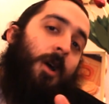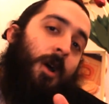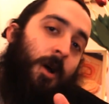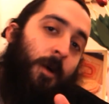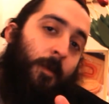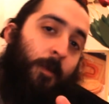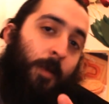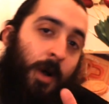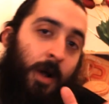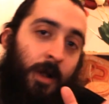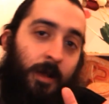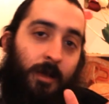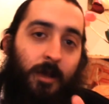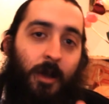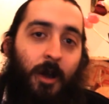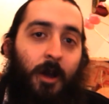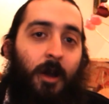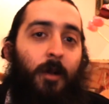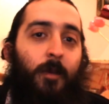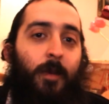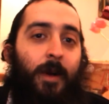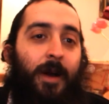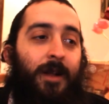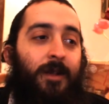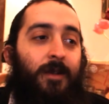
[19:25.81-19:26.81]
upon
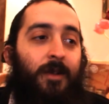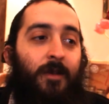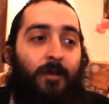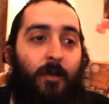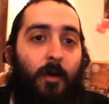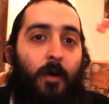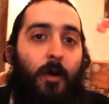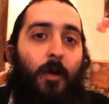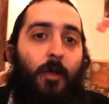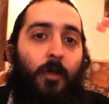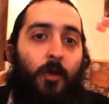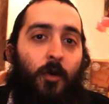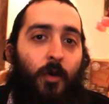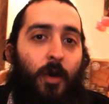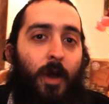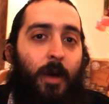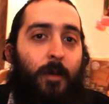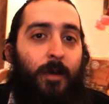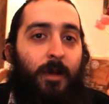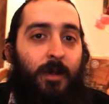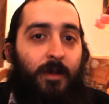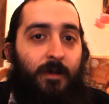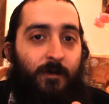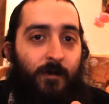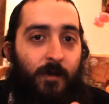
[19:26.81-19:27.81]
terabytes of all the
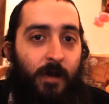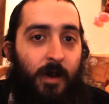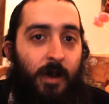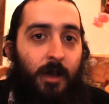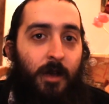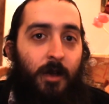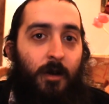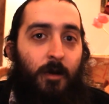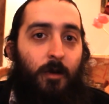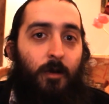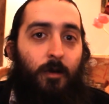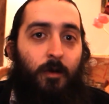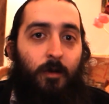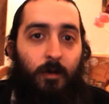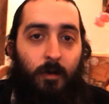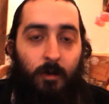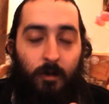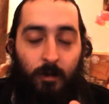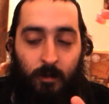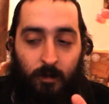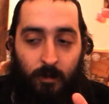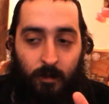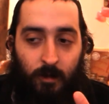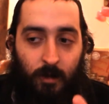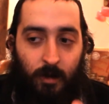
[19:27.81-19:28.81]
Rebbe's video
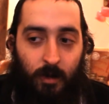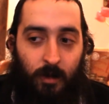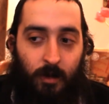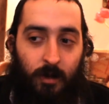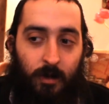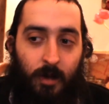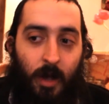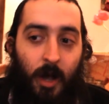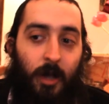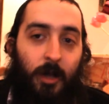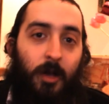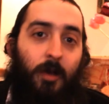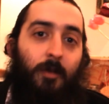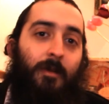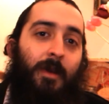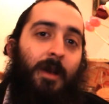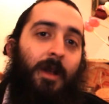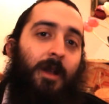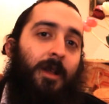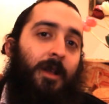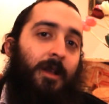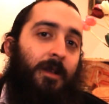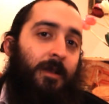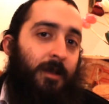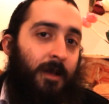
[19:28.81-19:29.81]

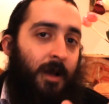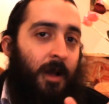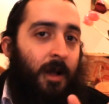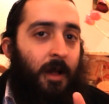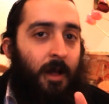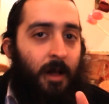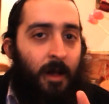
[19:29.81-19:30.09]
documented